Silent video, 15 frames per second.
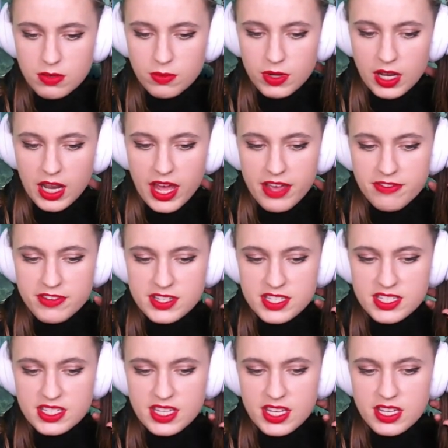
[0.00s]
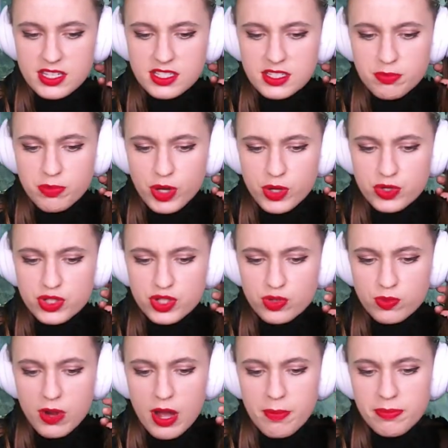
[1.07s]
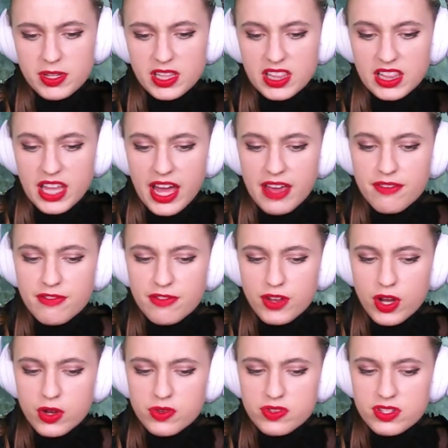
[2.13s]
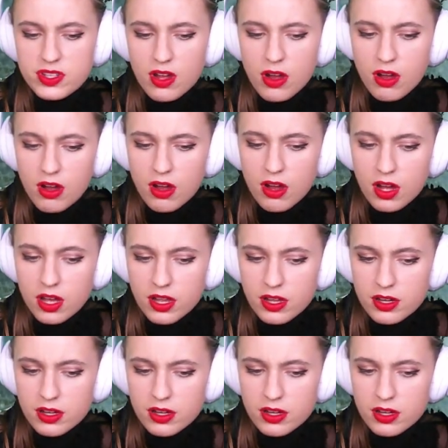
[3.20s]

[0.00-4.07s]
When life is seized, supposed to rot, but life goes on.